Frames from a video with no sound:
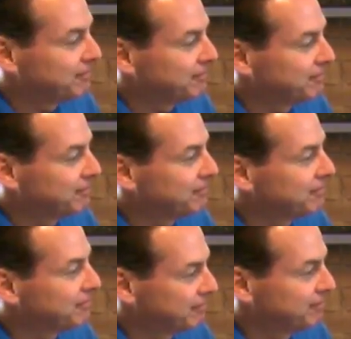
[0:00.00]

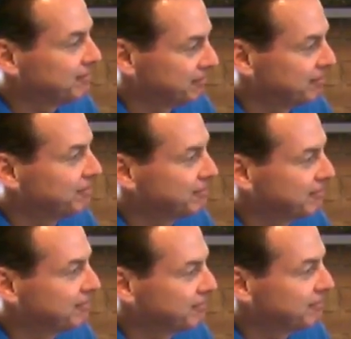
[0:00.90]

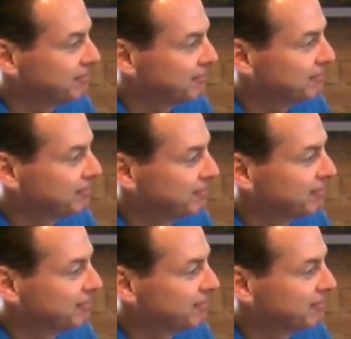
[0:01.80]
The person shown says nothing.